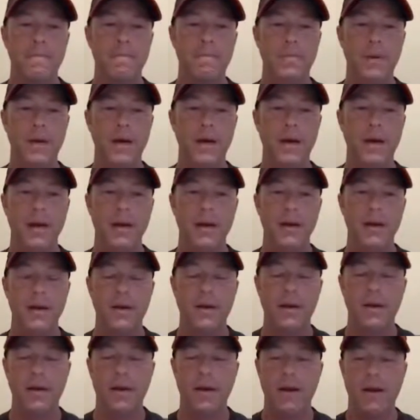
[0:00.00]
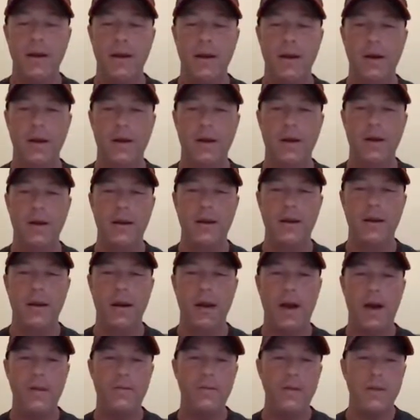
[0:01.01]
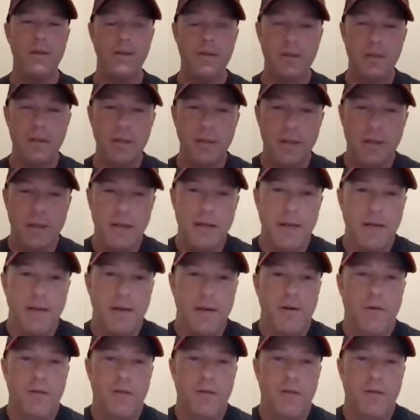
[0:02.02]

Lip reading: but obviously